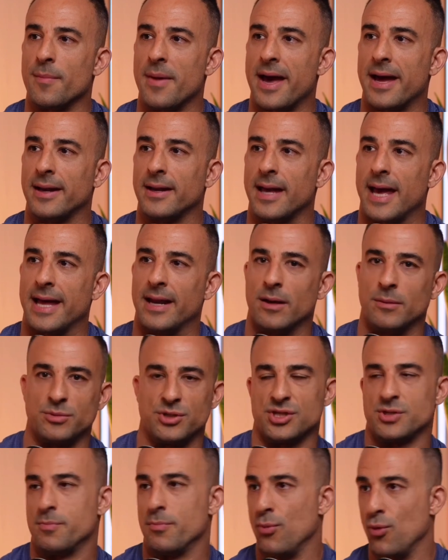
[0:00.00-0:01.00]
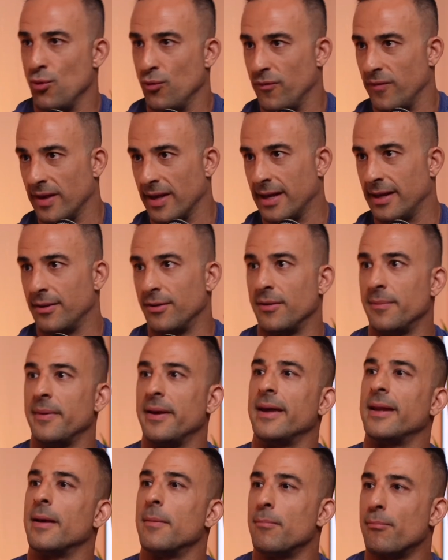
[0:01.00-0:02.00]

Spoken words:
mat and I'm just moving a little bit and